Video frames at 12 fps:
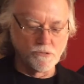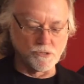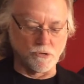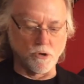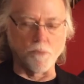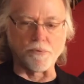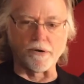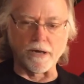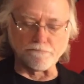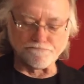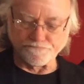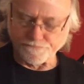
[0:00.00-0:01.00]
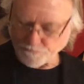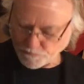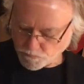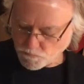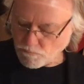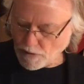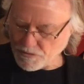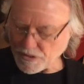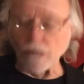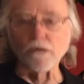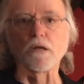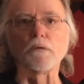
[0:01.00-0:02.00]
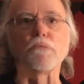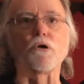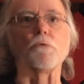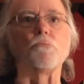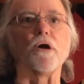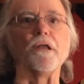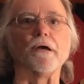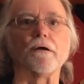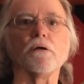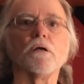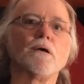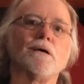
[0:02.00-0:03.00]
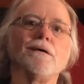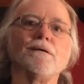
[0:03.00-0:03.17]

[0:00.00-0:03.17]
So you open it up, it's got a little blurb right here,